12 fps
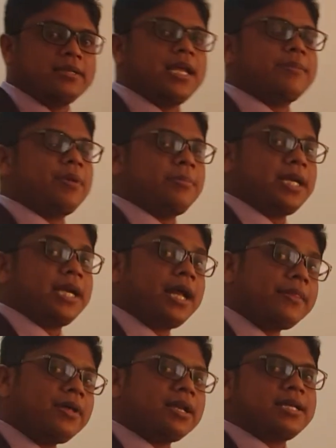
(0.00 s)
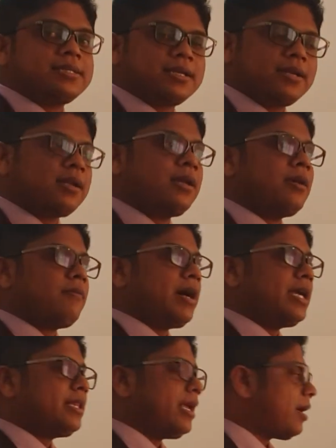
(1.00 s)
That may be another reason
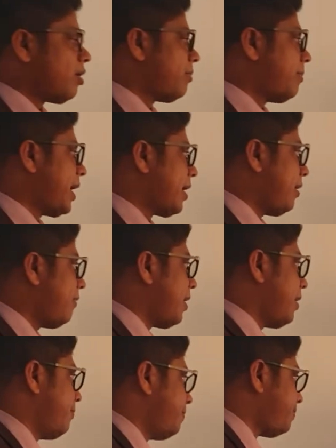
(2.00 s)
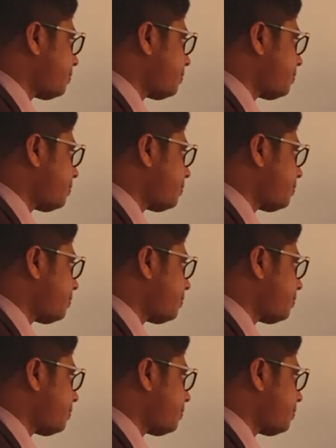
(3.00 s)
why they are not break even.